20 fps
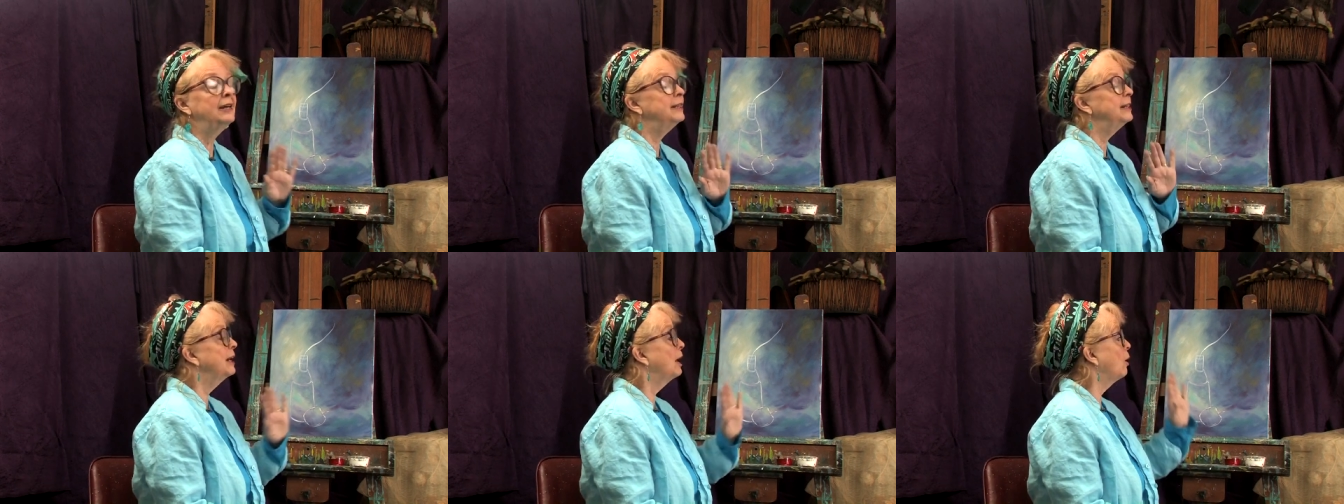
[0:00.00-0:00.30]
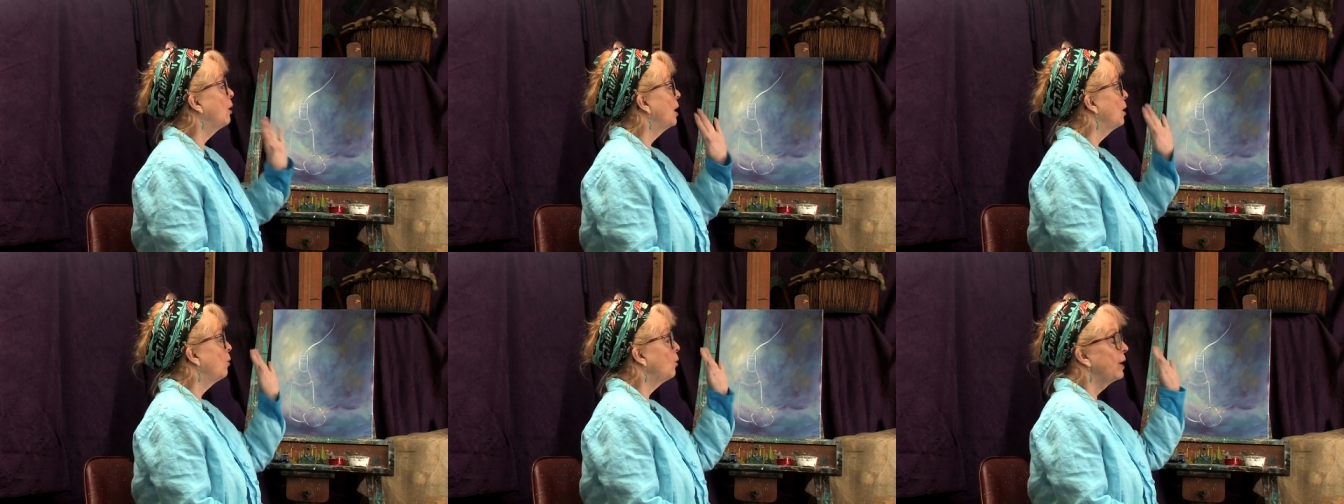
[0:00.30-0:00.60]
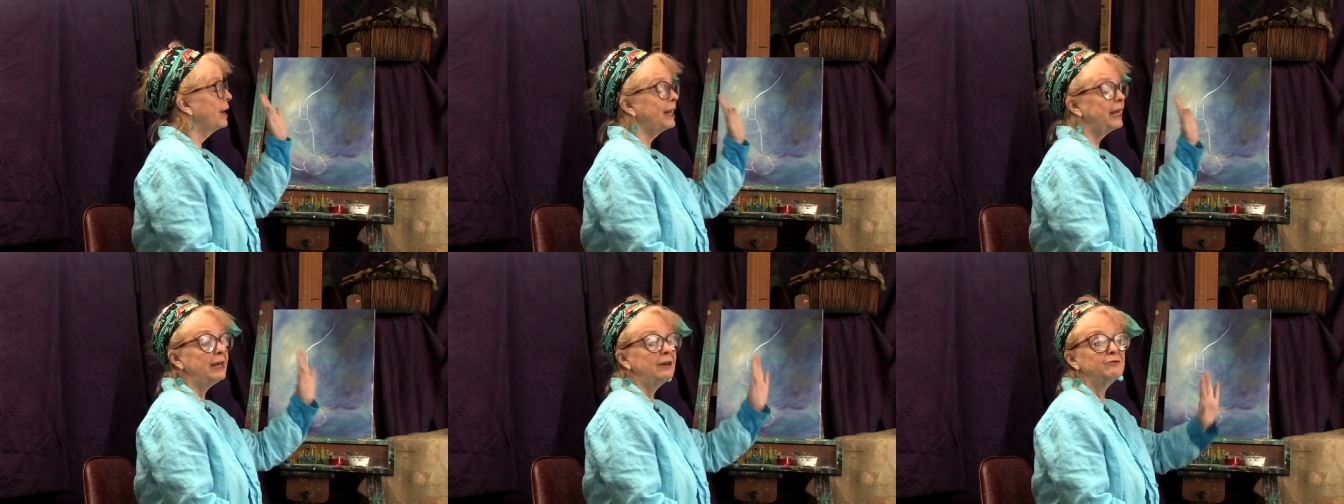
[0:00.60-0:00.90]
Now, I
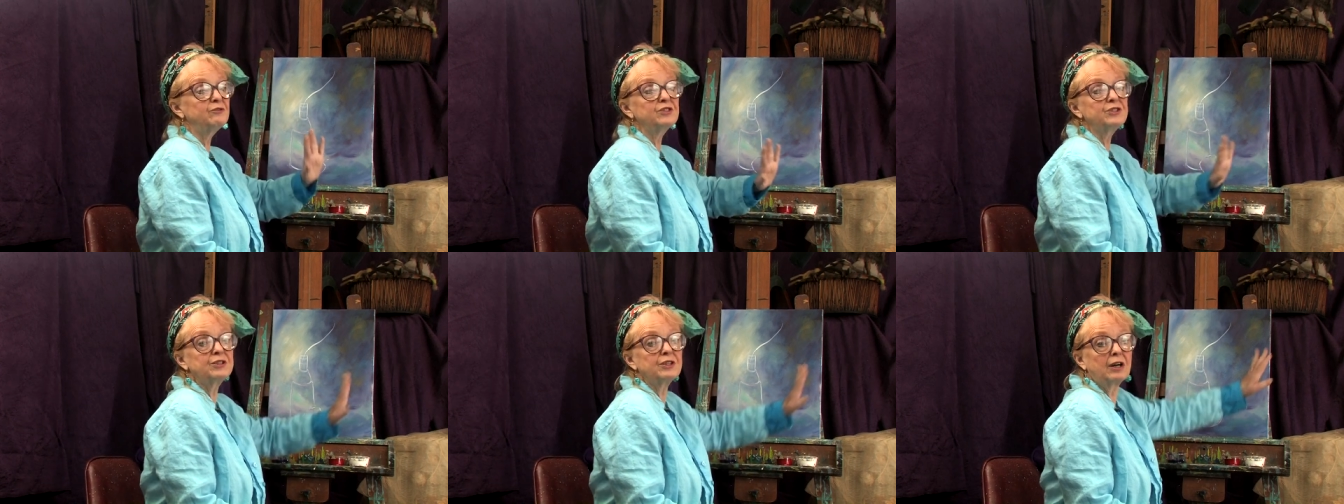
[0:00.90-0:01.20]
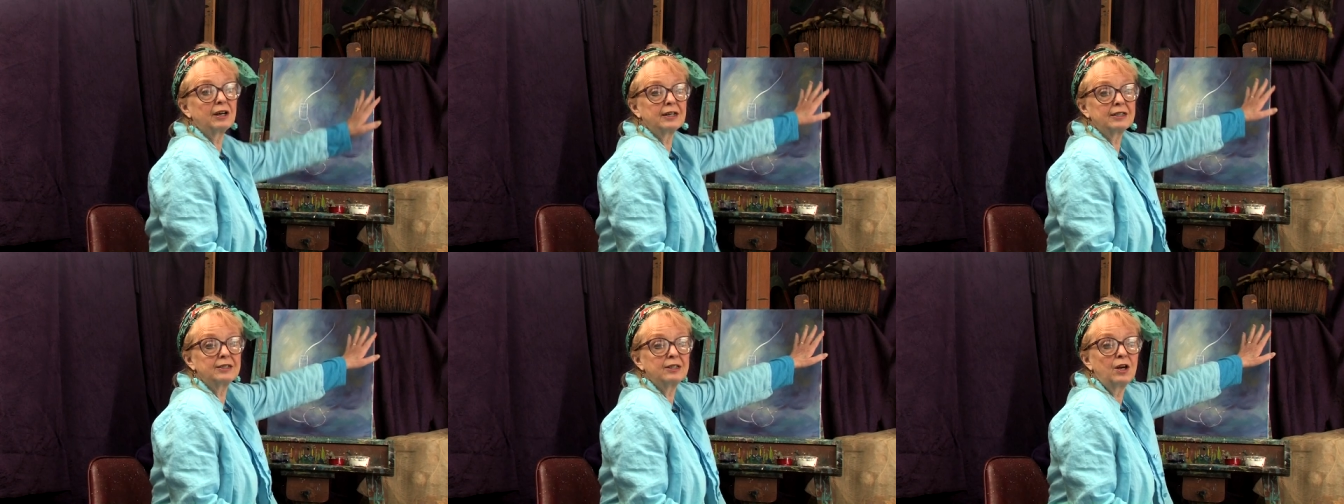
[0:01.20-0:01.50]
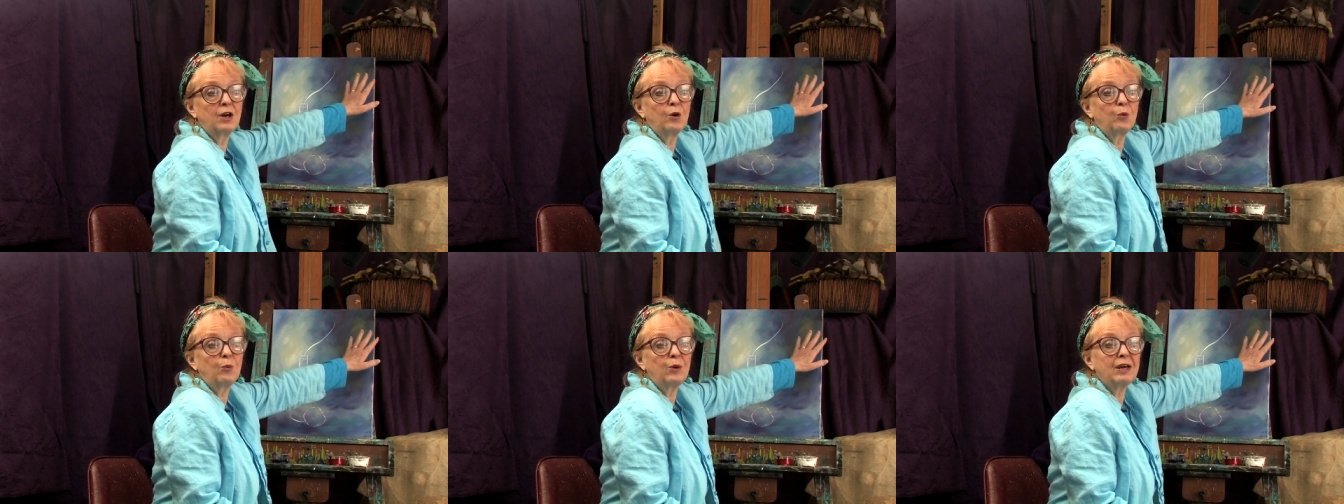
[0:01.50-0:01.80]
want to emphasize
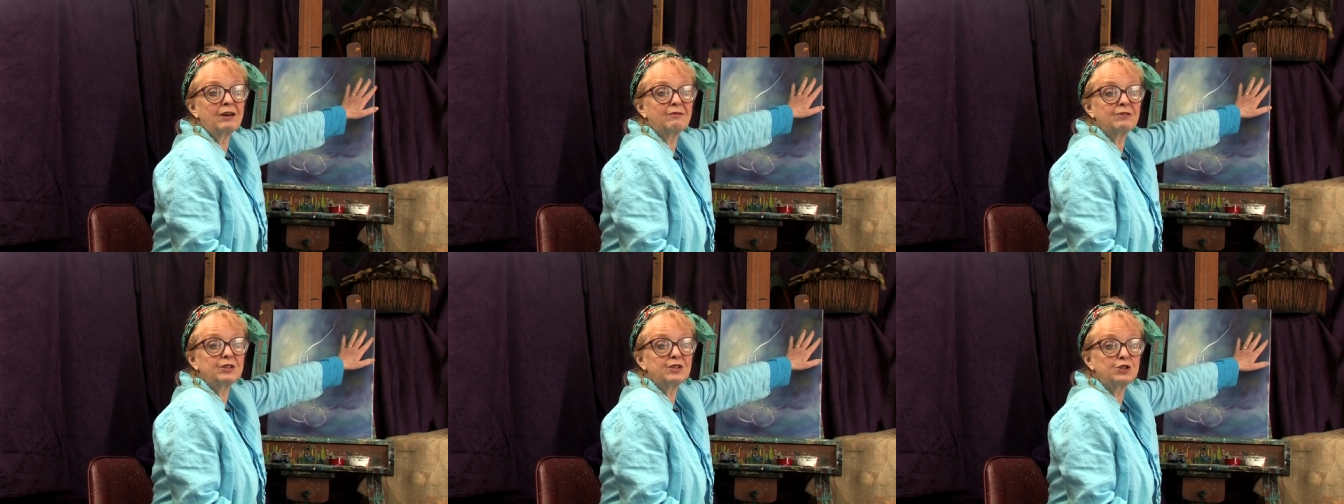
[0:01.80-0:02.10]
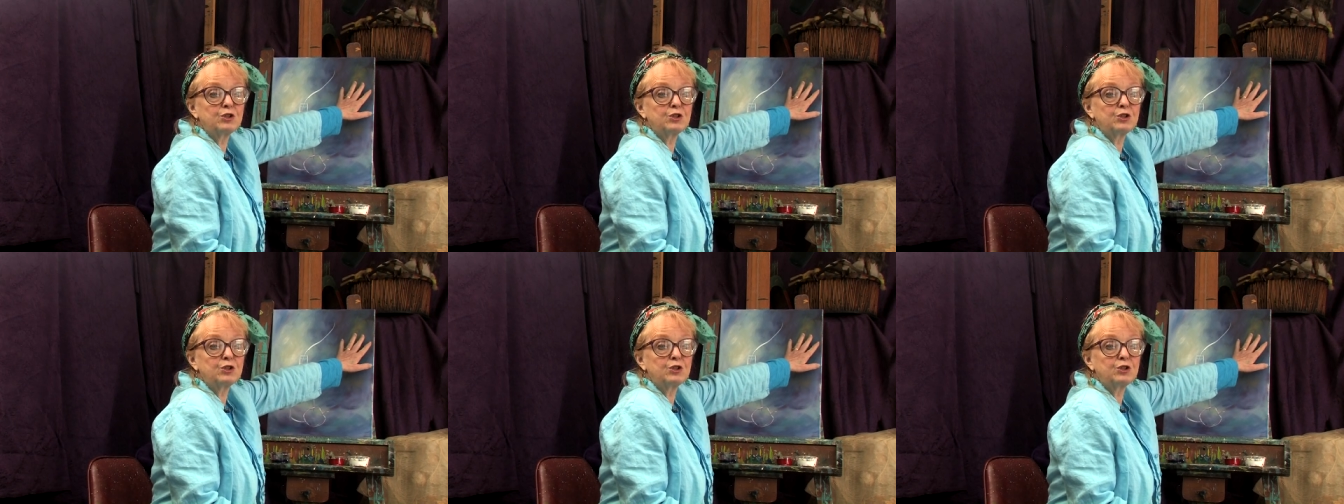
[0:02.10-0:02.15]
we have a